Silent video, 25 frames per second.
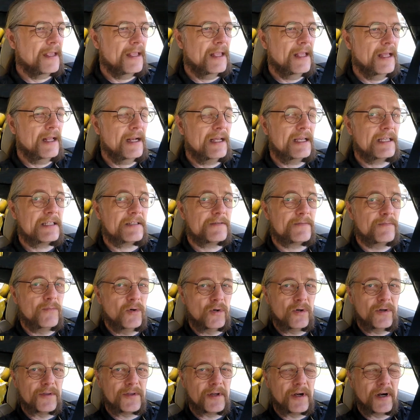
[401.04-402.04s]
it is
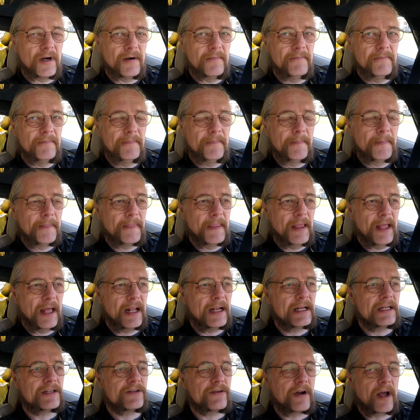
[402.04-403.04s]
smoother
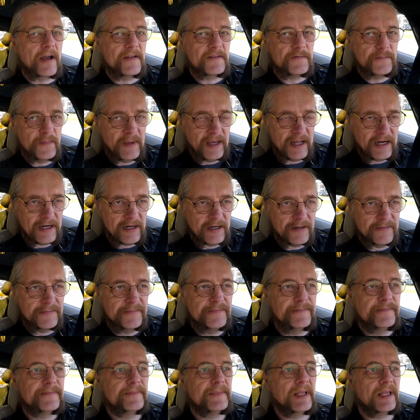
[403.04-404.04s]
and it drives better
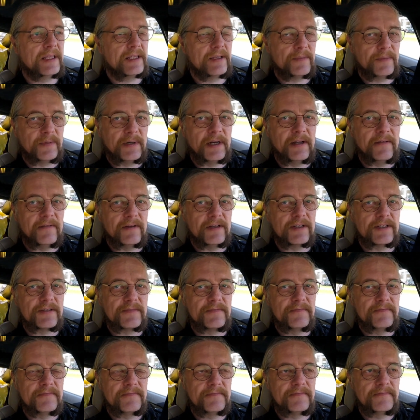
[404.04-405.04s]
than the previous.
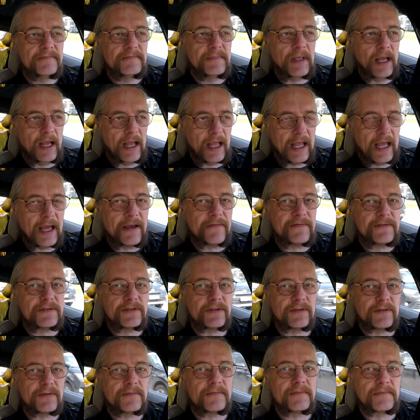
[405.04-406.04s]
I have
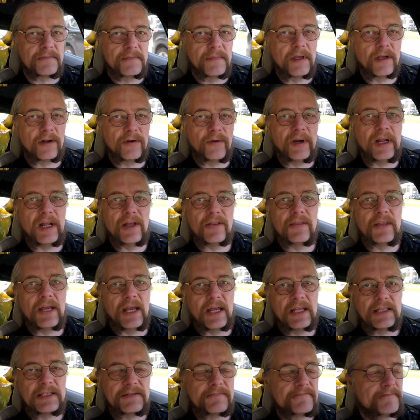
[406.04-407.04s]
to agree on
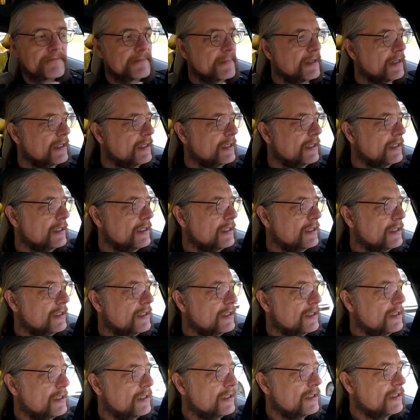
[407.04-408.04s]
that.
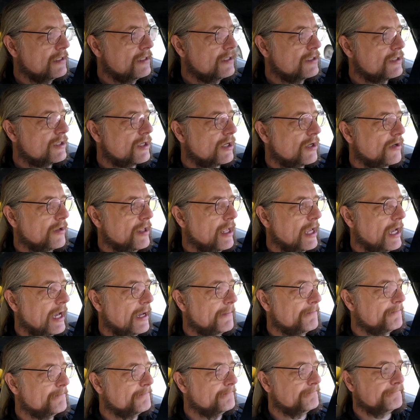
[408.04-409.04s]
So yeah,
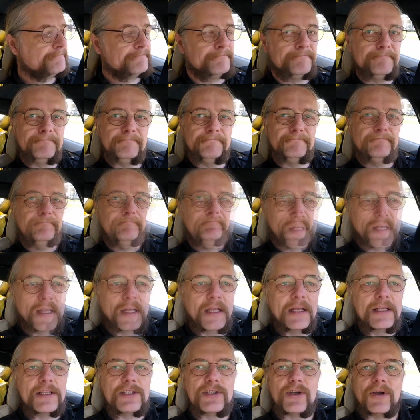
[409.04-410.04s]

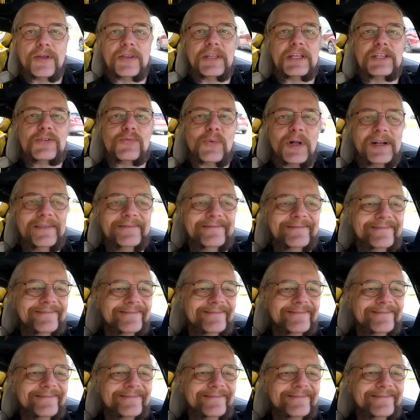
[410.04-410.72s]
I enjoy this one.